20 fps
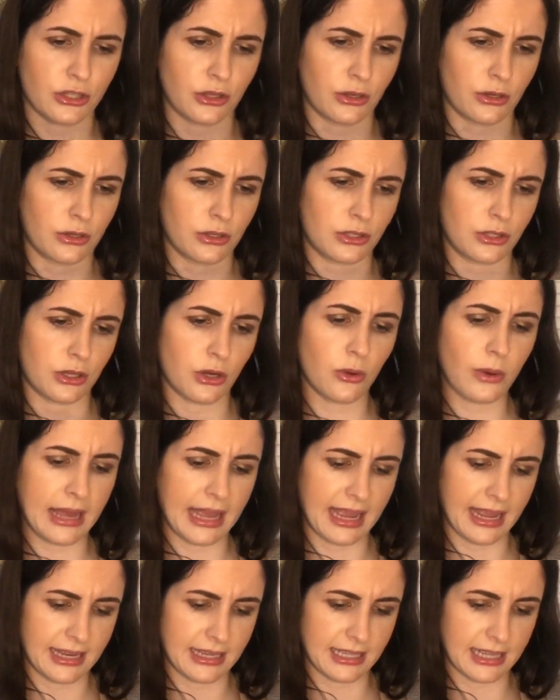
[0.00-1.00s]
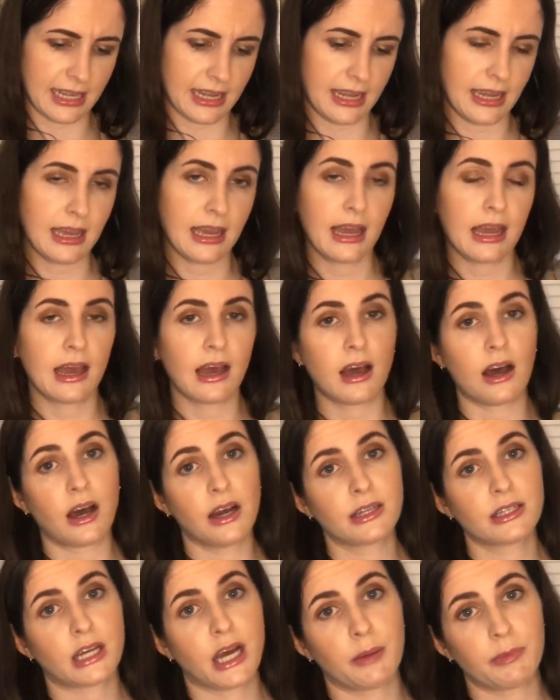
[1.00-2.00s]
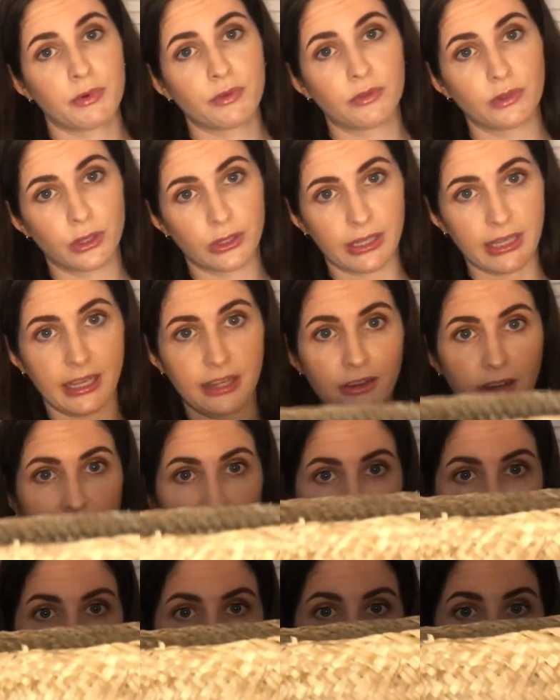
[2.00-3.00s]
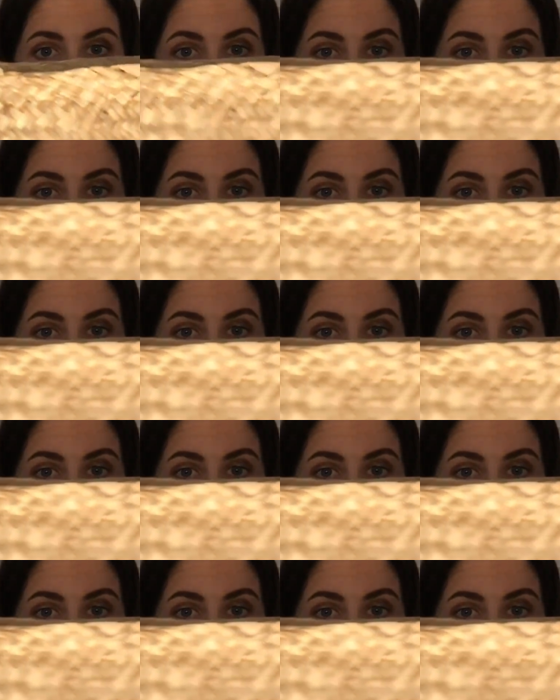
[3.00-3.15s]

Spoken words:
They're so handy on top of looking great.